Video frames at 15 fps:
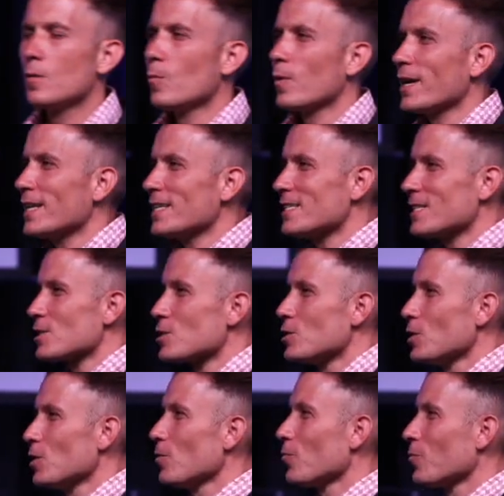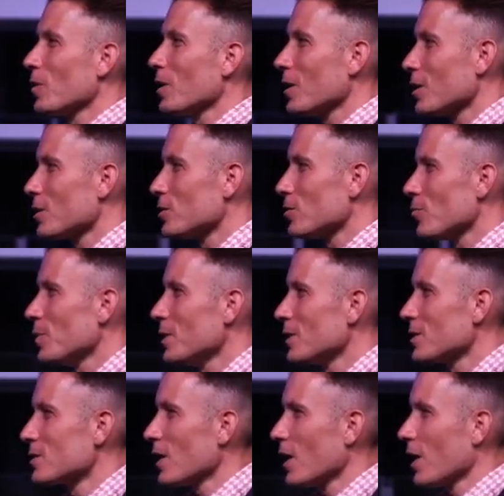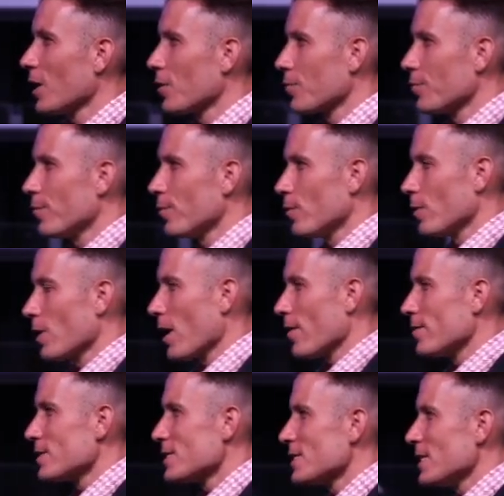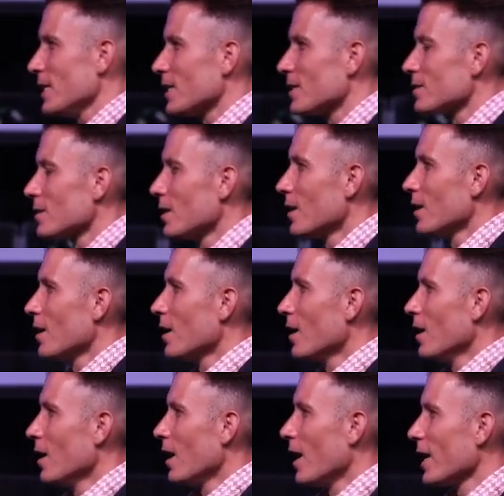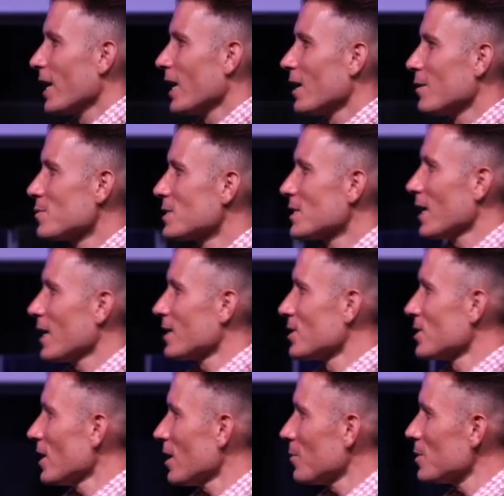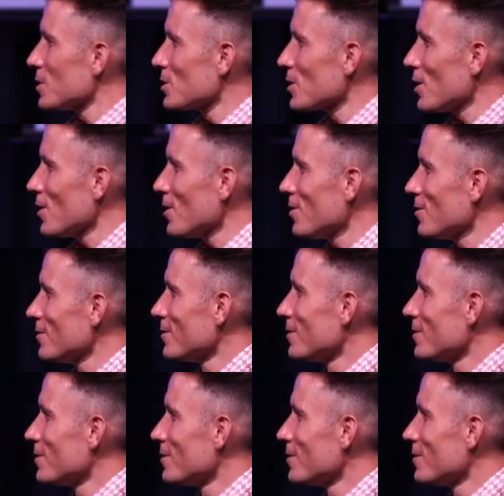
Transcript: What is this new thing that you've been desiring for? You haven't seen it. I hear him say, It shall be so.